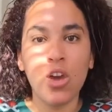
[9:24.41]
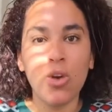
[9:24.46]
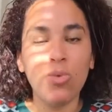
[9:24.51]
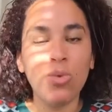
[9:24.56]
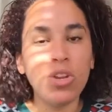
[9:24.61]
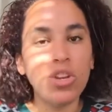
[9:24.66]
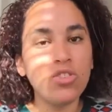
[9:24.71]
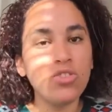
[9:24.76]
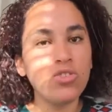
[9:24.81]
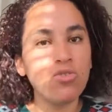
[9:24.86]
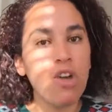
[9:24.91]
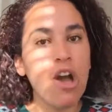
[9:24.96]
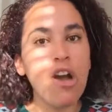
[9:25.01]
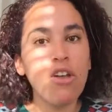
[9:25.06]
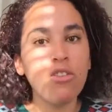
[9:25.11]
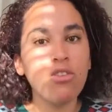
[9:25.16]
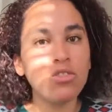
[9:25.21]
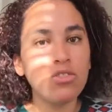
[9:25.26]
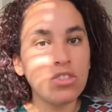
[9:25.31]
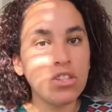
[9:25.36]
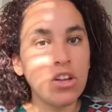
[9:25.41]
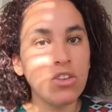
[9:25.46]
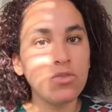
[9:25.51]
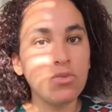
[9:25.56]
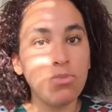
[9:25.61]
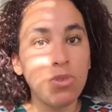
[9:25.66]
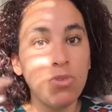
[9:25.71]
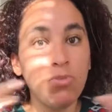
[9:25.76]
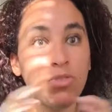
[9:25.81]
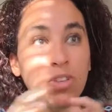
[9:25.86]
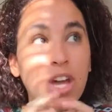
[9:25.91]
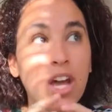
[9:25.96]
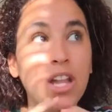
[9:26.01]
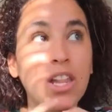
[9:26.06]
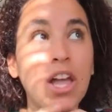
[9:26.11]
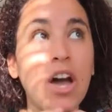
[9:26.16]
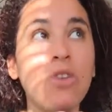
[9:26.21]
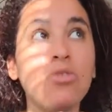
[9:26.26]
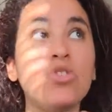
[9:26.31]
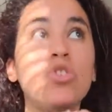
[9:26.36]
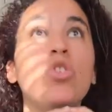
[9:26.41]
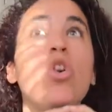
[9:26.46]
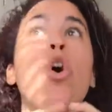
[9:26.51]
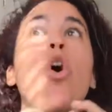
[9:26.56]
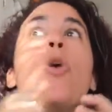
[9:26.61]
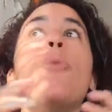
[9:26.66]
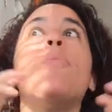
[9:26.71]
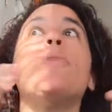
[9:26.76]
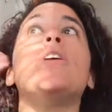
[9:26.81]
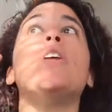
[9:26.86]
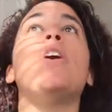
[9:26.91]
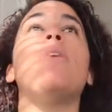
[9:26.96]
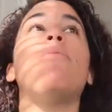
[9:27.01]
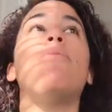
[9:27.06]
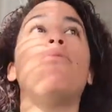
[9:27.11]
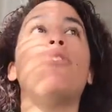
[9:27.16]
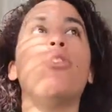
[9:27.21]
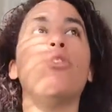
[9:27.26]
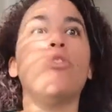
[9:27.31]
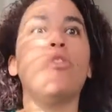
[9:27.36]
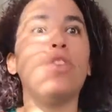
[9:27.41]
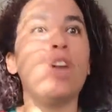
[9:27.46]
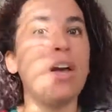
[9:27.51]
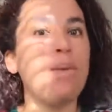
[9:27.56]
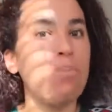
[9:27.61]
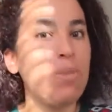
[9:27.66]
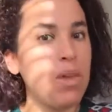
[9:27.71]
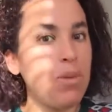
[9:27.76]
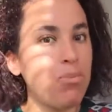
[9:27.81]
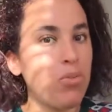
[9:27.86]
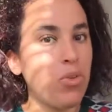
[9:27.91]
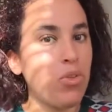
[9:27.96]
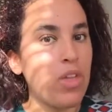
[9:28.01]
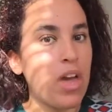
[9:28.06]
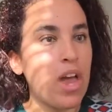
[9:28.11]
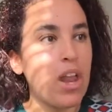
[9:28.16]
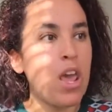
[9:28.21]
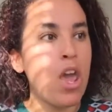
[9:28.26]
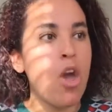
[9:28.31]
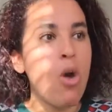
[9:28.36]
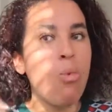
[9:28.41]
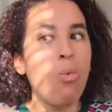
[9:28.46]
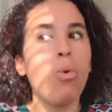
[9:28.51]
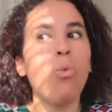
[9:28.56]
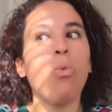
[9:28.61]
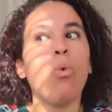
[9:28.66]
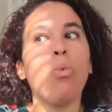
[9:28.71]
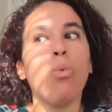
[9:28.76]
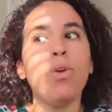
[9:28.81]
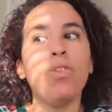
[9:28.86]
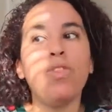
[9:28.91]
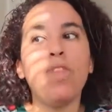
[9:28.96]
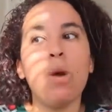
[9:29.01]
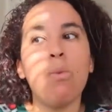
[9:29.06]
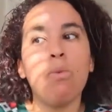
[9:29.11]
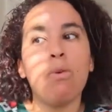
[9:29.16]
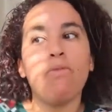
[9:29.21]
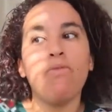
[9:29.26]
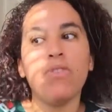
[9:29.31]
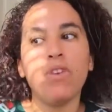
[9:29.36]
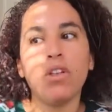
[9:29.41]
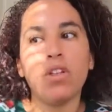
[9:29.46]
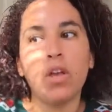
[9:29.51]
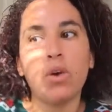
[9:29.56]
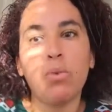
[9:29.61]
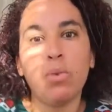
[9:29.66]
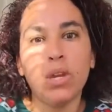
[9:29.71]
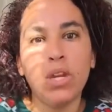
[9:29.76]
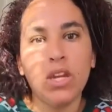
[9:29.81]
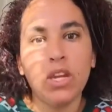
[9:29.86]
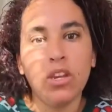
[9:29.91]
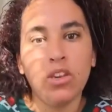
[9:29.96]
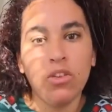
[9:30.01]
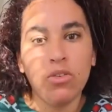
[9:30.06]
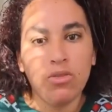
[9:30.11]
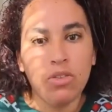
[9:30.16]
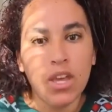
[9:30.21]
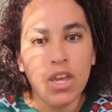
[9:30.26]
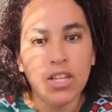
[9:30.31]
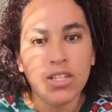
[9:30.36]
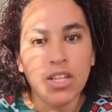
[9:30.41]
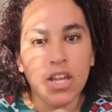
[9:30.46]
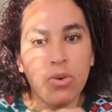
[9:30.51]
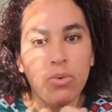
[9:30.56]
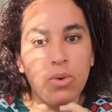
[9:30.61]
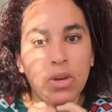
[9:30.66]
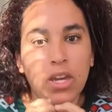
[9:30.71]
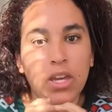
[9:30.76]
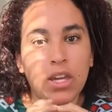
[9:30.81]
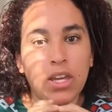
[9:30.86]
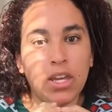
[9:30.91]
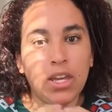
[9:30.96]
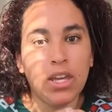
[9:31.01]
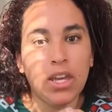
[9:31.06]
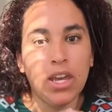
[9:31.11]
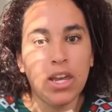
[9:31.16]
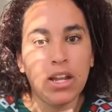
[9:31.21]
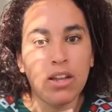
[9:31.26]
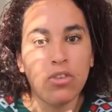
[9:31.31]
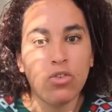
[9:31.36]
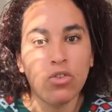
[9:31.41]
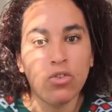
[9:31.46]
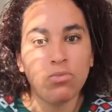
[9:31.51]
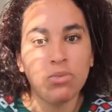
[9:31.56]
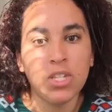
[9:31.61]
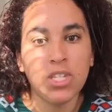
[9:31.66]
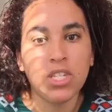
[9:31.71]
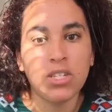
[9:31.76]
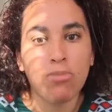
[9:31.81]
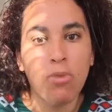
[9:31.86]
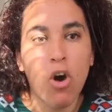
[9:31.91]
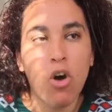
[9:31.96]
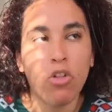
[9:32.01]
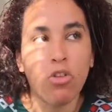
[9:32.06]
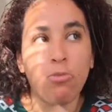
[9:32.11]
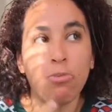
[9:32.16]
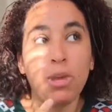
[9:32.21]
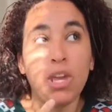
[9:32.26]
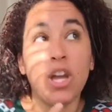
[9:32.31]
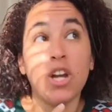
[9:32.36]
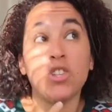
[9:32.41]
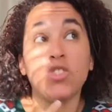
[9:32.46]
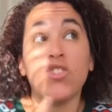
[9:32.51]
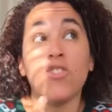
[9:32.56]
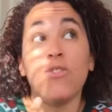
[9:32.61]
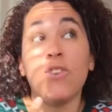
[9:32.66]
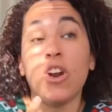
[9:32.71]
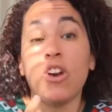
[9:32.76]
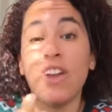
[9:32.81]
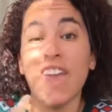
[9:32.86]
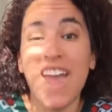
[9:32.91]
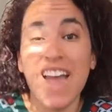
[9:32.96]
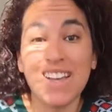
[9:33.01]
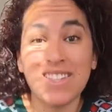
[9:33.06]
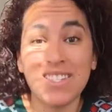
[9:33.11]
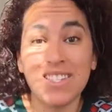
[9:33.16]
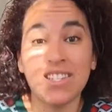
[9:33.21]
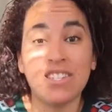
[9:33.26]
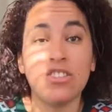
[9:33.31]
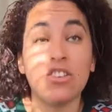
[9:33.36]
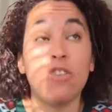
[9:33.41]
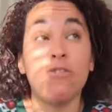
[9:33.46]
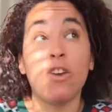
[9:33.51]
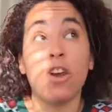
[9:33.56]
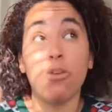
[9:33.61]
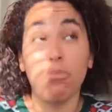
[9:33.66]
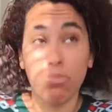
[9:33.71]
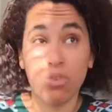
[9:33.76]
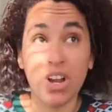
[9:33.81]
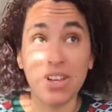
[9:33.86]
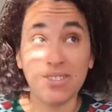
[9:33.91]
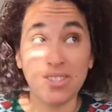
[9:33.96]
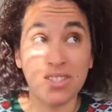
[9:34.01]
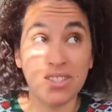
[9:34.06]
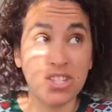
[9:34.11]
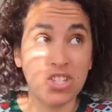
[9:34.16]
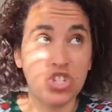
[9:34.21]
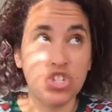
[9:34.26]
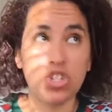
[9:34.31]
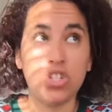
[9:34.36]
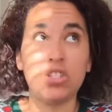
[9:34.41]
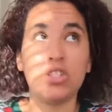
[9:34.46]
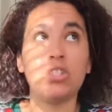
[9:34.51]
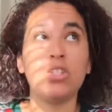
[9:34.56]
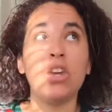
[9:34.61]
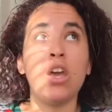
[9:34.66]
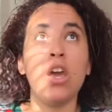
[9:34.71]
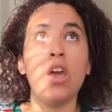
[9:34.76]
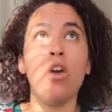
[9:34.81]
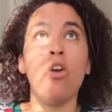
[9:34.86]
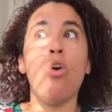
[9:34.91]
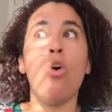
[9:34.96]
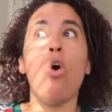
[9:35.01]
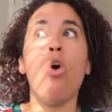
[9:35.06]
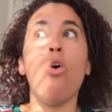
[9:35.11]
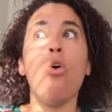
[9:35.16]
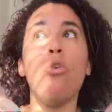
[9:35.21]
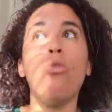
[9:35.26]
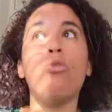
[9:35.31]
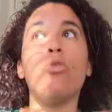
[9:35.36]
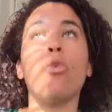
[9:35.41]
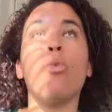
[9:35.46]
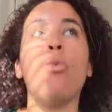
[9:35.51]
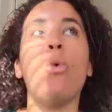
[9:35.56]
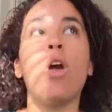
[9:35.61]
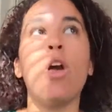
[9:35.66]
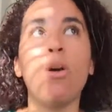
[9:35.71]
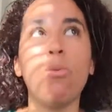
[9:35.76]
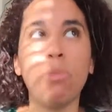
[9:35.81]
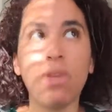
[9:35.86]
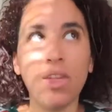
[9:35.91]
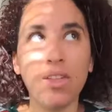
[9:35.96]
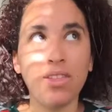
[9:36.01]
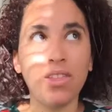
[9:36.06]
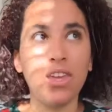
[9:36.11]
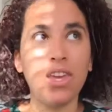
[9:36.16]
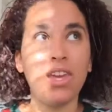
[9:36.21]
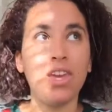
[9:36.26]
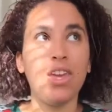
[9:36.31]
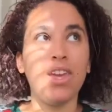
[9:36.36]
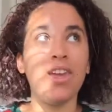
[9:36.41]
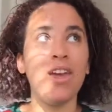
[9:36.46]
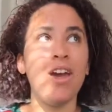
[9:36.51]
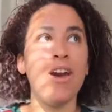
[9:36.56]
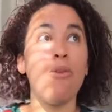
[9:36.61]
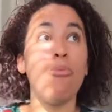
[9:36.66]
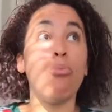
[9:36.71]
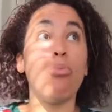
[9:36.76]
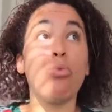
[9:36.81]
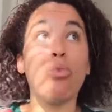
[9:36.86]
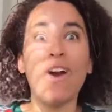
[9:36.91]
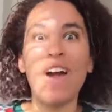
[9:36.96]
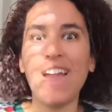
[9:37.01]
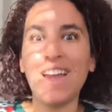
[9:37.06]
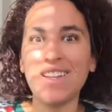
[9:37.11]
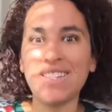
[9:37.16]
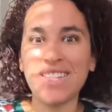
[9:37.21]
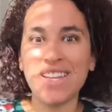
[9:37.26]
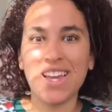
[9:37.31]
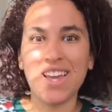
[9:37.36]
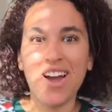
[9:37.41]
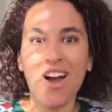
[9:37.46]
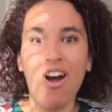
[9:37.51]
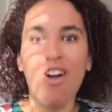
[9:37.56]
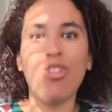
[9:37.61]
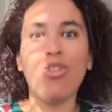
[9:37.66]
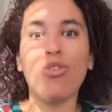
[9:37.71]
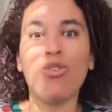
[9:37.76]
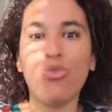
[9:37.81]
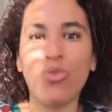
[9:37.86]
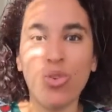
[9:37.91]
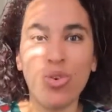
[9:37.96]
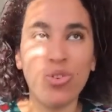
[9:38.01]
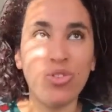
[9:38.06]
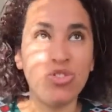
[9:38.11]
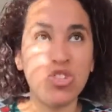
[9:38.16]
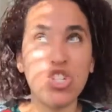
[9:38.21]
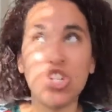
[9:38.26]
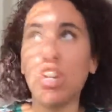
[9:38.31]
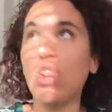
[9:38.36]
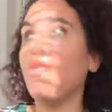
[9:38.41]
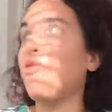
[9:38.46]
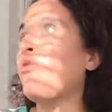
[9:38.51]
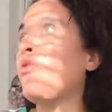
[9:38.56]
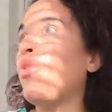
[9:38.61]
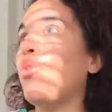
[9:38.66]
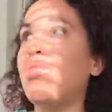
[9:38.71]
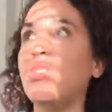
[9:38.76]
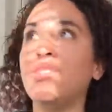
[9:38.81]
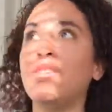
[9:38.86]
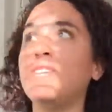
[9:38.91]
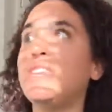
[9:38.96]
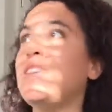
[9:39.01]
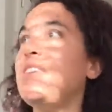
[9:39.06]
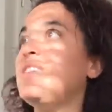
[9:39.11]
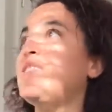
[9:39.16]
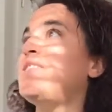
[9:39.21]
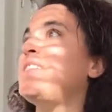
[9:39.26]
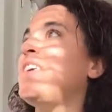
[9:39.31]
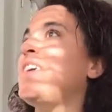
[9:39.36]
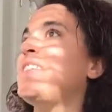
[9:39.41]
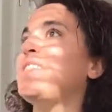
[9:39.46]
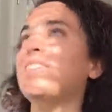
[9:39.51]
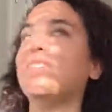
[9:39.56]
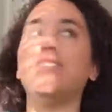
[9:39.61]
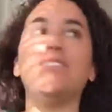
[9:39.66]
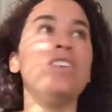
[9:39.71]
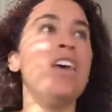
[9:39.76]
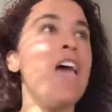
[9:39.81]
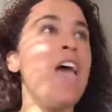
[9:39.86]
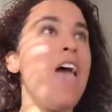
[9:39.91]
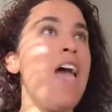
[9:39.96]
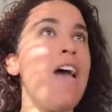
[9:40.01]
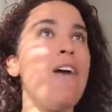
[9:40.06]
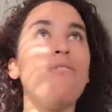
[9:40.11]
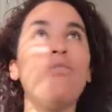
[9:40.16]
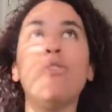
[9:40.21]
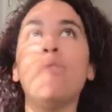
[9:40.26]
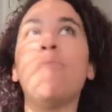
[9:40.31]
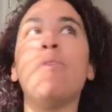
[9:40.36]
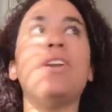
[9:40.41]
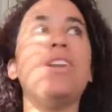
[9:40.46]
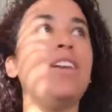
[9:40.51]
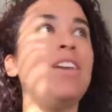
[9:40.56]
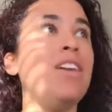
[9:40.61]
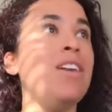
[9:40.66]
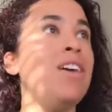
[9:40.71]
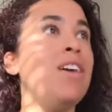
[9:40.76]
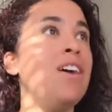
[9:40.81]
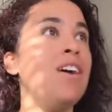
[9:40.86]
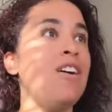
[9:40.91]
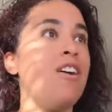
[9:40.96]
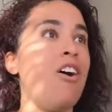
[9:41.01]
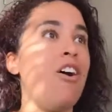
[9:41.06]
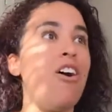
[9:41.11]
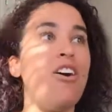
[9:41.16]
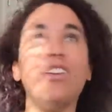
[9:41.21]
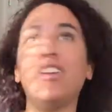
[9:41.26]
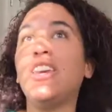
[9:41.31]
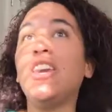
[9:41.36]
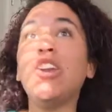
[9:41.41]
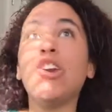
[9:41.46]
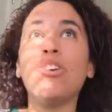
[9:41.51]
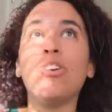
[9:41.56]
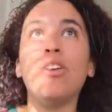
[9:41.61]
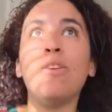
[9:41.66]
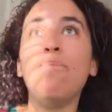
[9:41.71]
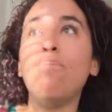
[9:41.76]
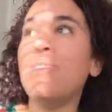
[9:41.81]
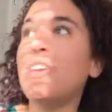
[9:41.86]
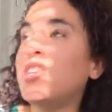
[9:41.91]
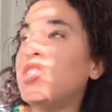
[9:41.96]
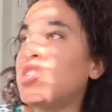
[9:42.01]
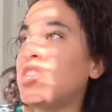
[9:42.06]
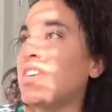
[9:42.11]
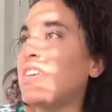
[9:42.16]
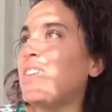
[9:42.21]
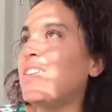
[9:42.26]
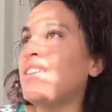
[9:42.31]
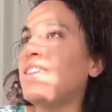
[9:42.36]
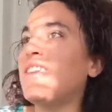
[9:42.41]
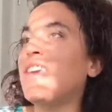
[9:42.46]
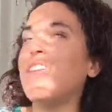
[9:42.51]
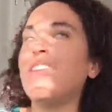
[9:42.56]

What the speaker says: We need to surround ourselves with people that allow us to open it up further, not people that when we're with them we feel like we need to do this, like we need to get a little bit smaller because our very essence and our very presence is just overwhelmingly bright and colorful and cheerful, and sees things as everybody on here on a mission,